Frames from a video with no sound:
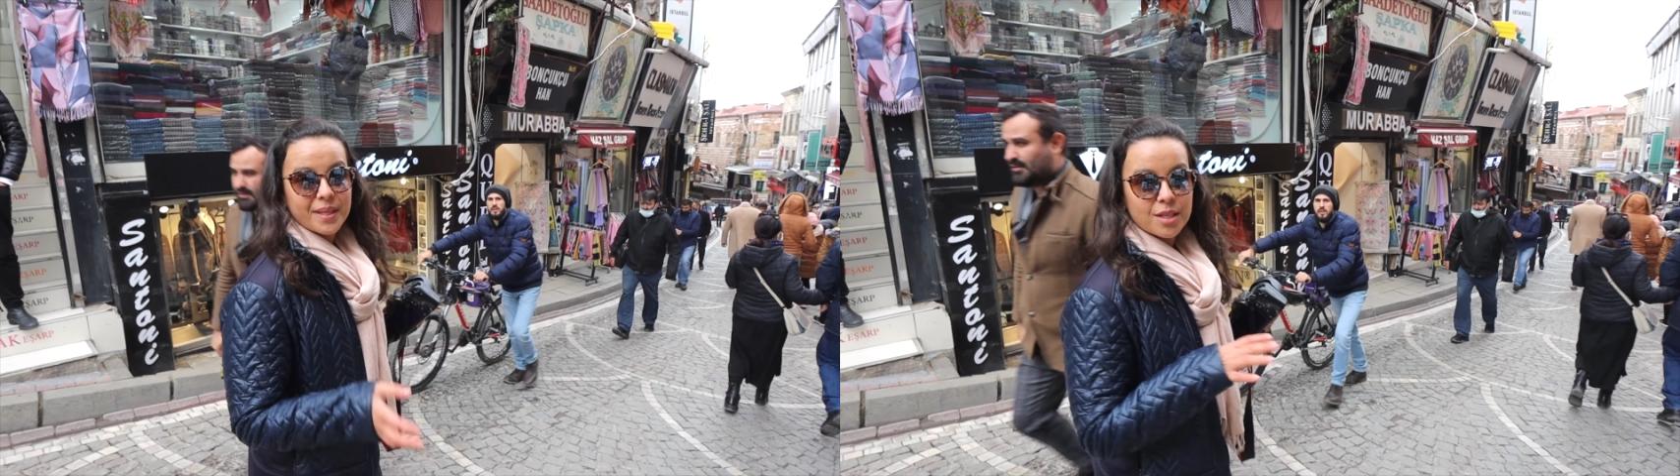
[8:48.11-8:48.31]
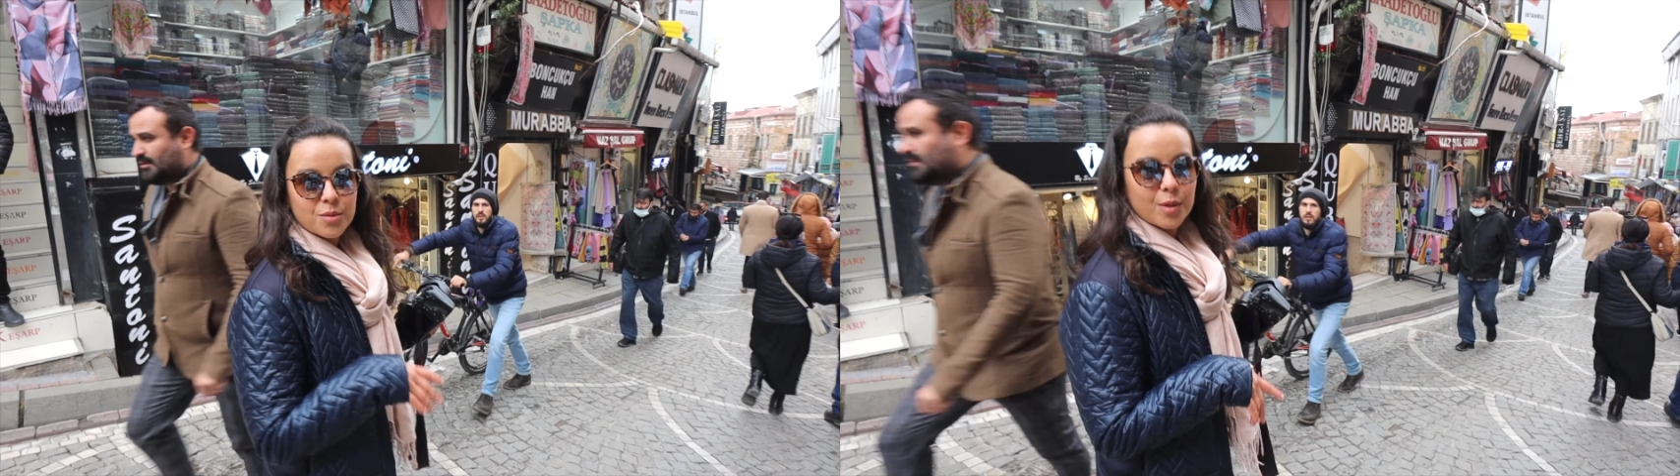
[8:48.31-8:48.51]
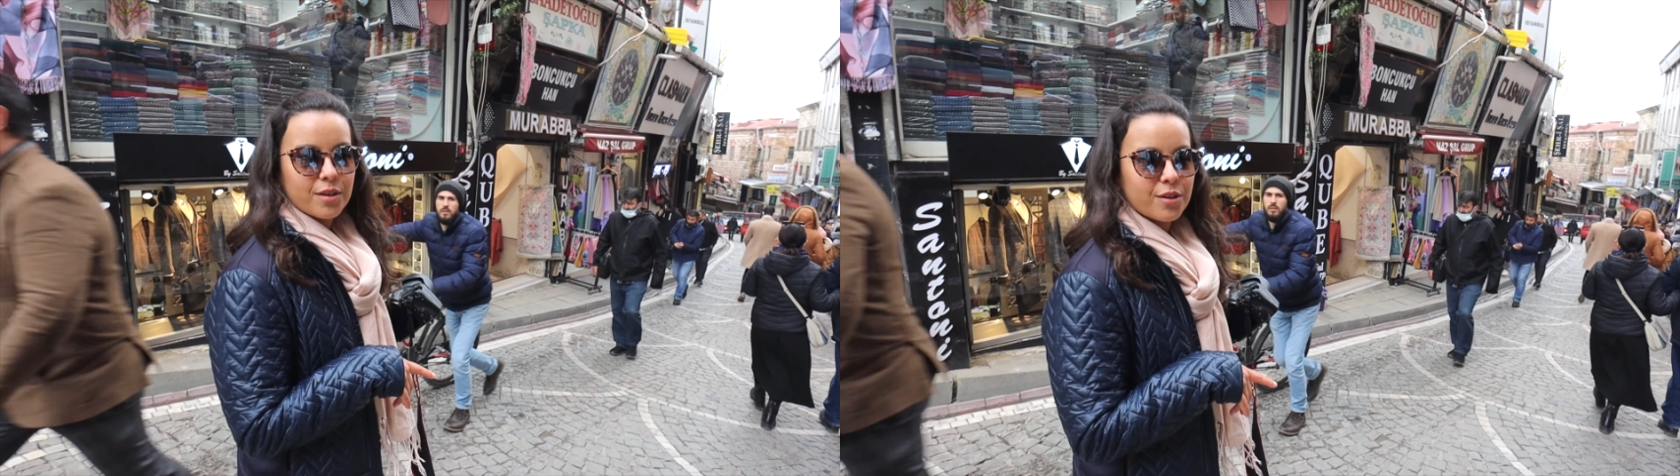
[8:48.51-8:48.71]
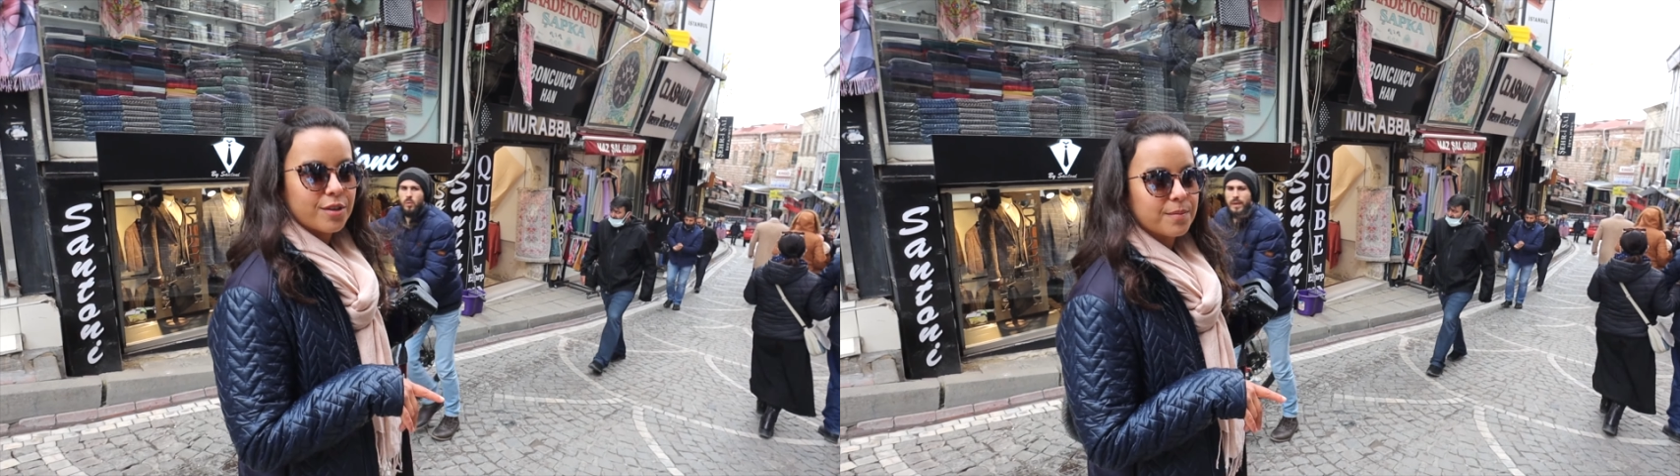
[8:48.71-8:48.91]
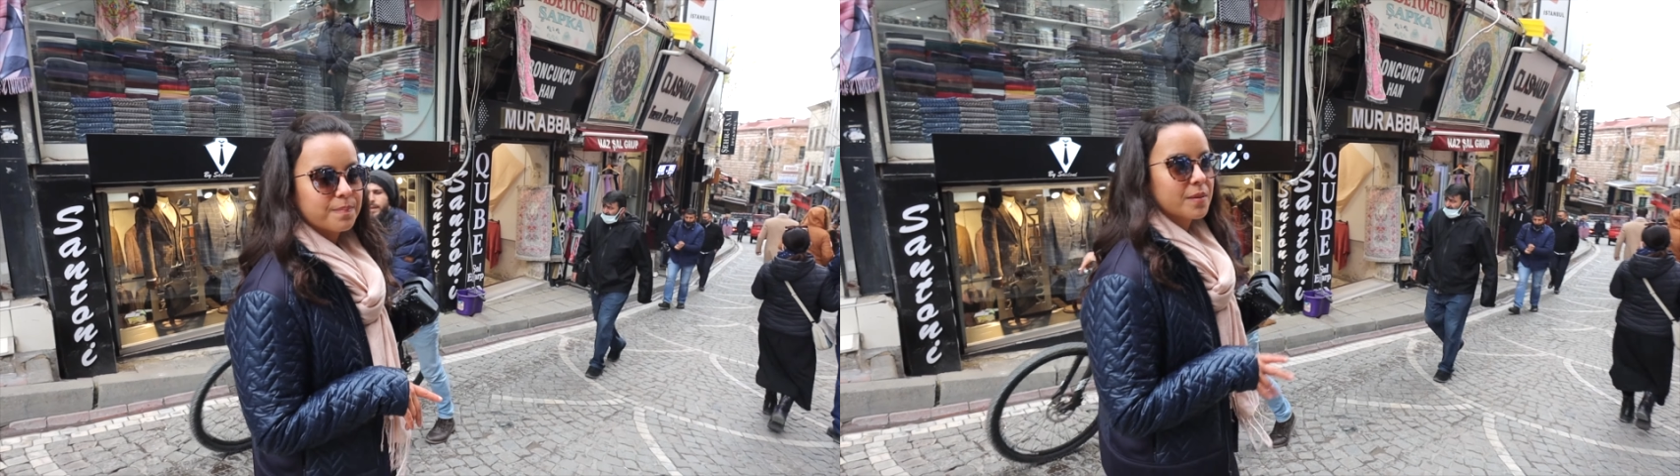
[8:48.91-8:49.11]
This is what
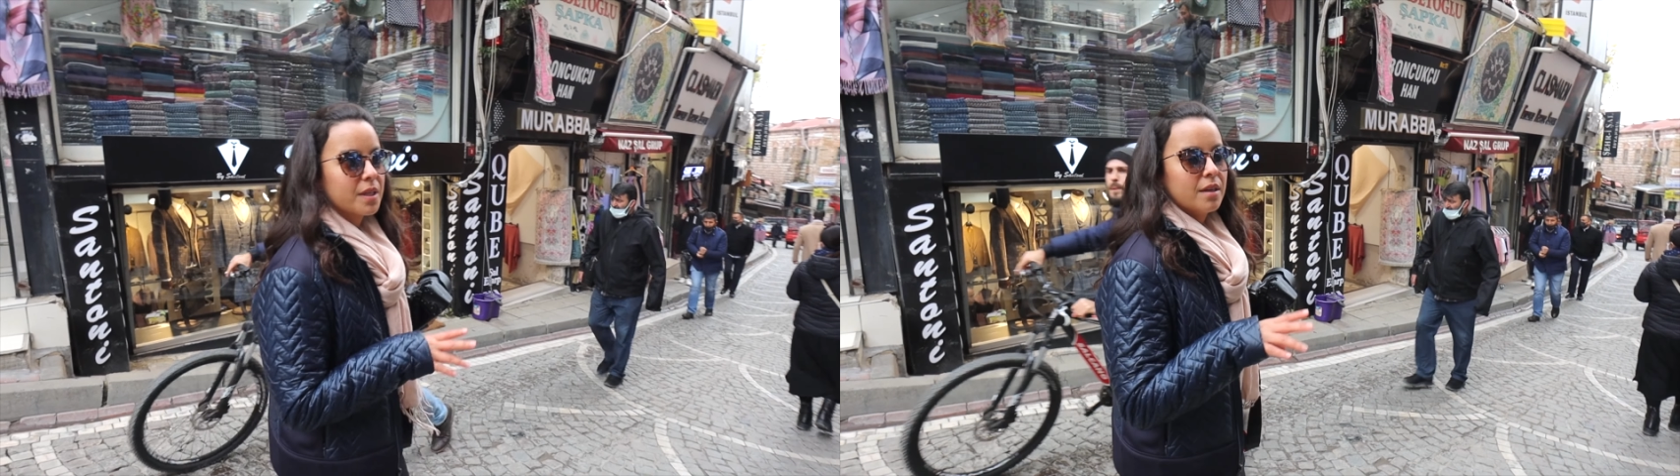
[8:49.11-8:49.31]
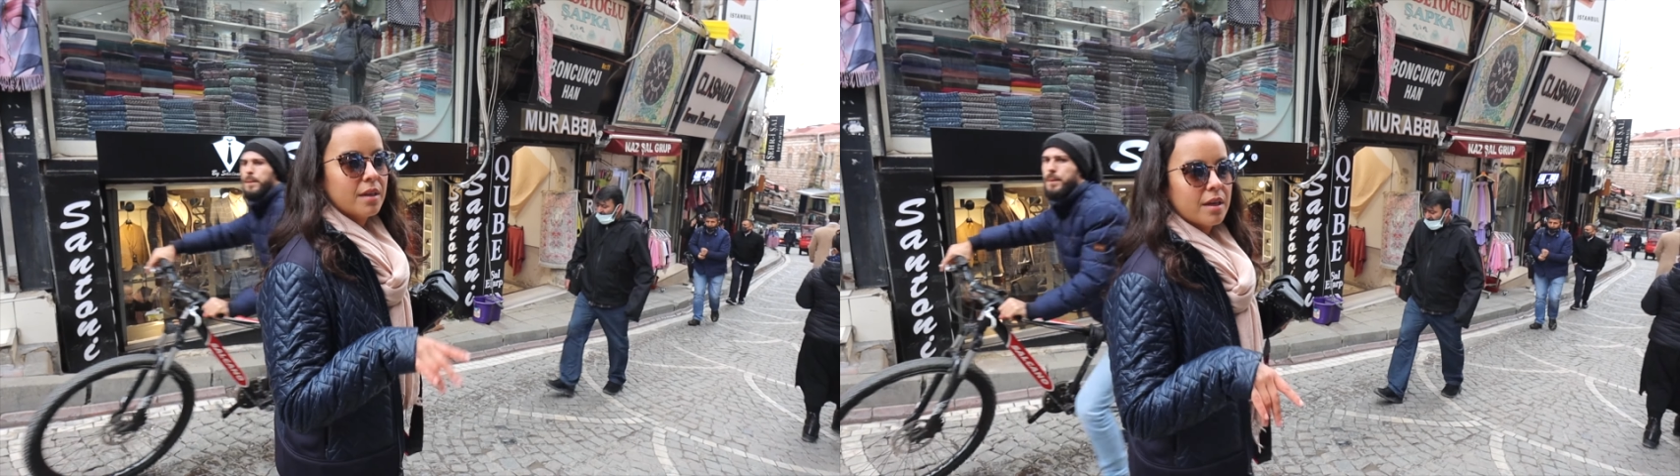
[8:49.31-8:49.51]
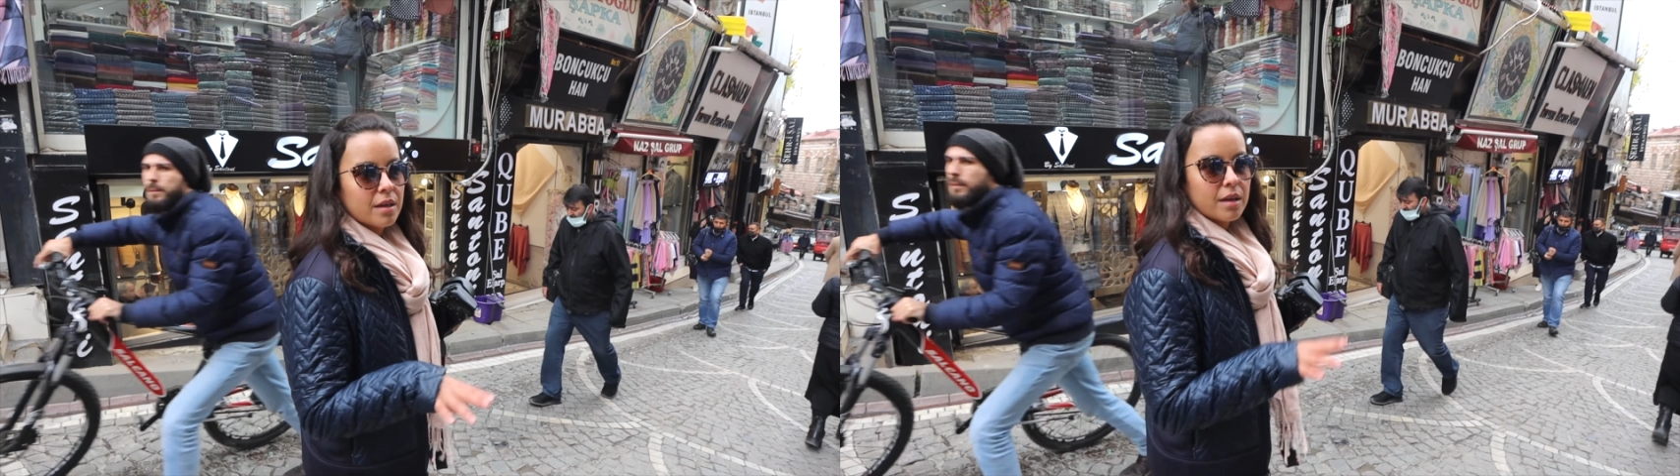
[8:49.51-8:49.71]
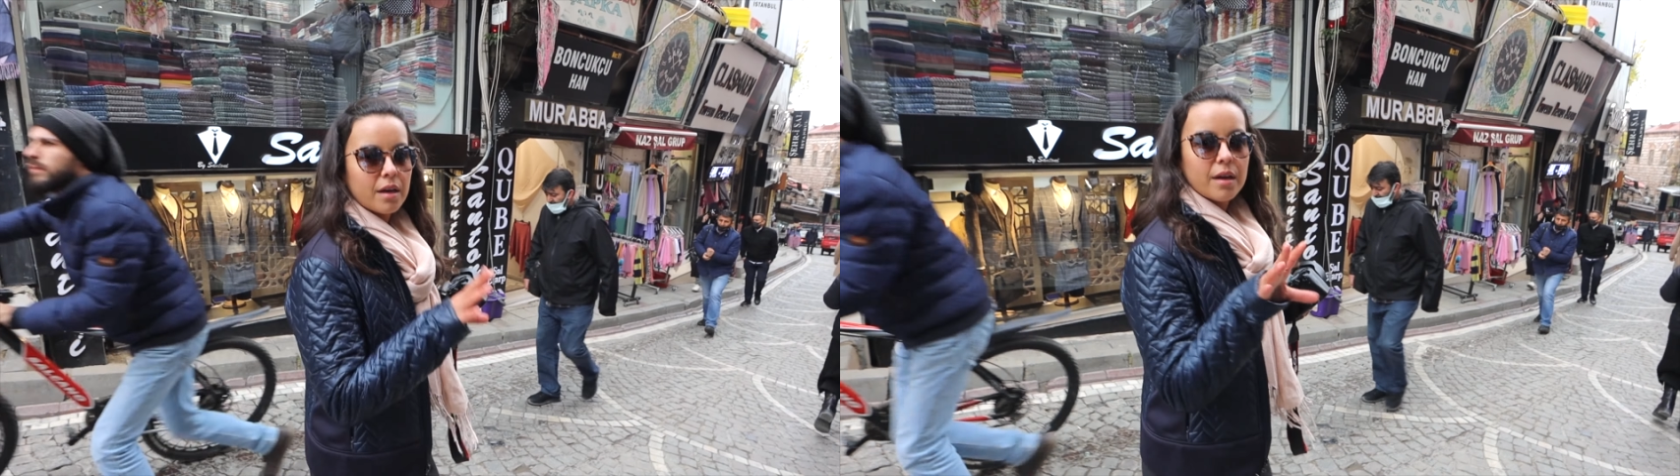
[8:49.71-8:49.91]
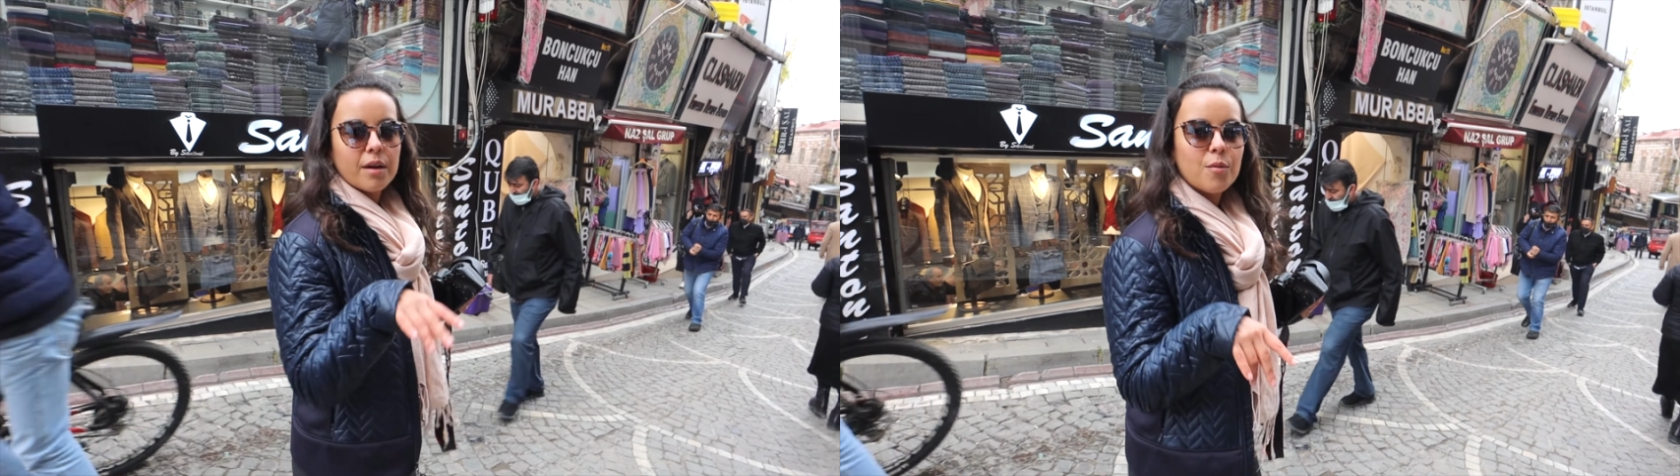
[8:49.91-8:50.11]
our
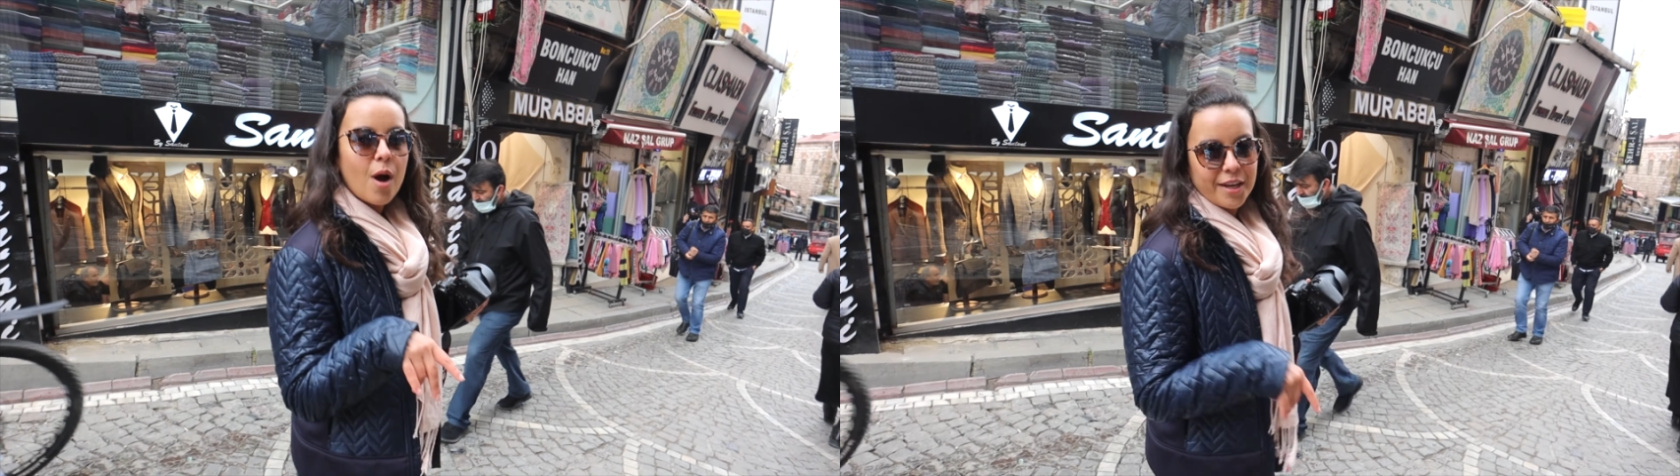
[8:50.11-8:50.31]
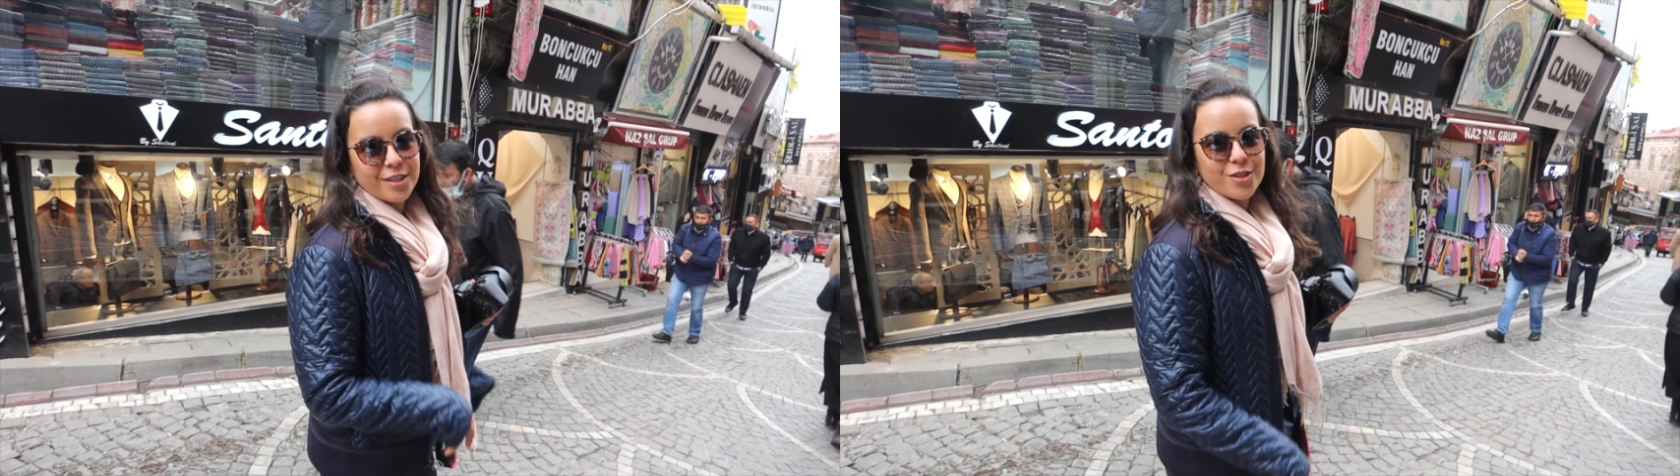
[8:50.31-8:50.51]
walking